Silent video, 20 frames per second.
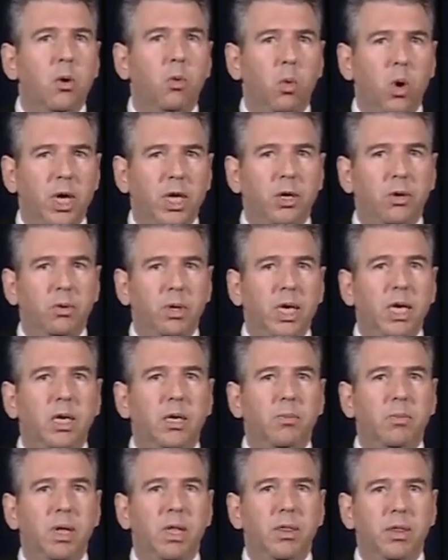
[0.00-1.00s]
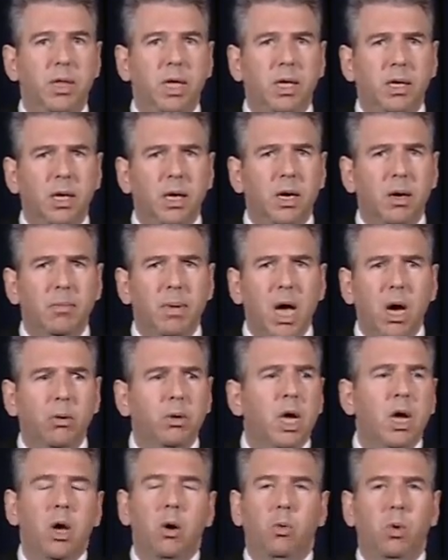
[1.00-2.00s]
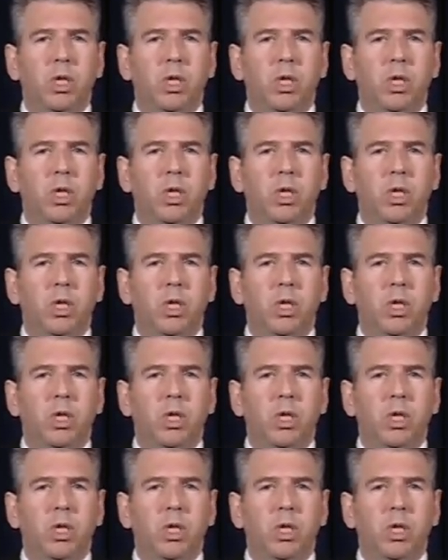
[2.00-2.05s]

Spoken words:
what you need to be thinking about.